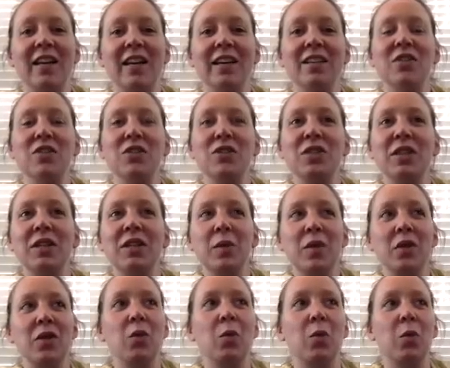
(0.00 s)
And usually
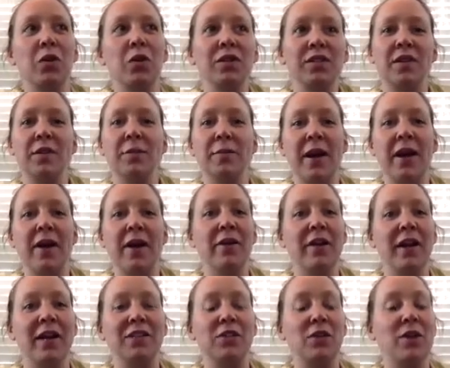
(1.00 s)
when the words come out,
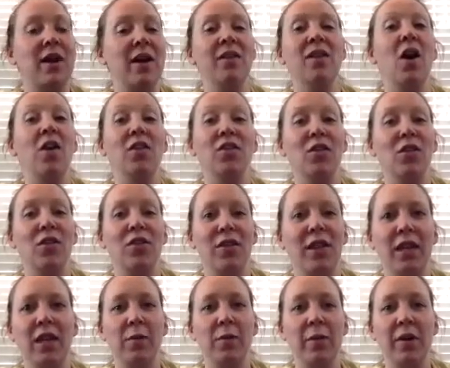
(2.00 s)
I try not to
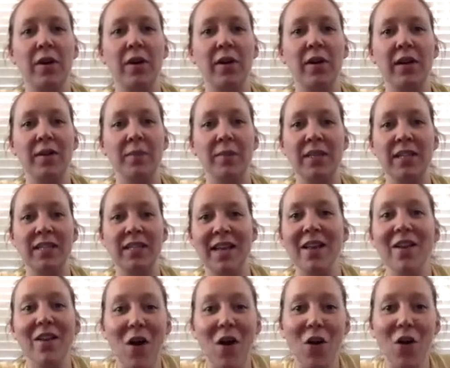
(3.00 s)
think about it because
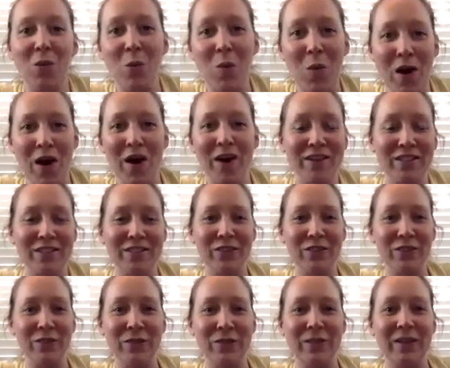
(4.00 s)
I don't want
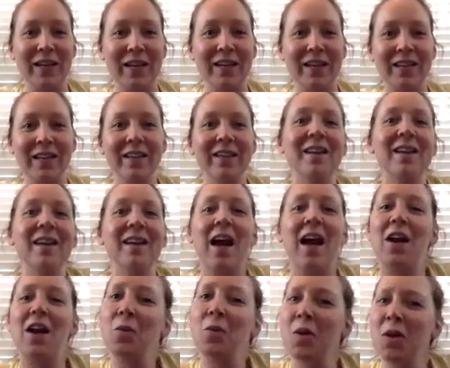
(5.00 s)
to
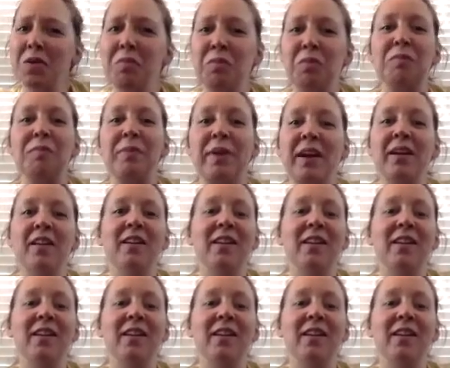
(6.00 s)
I don't want to prepare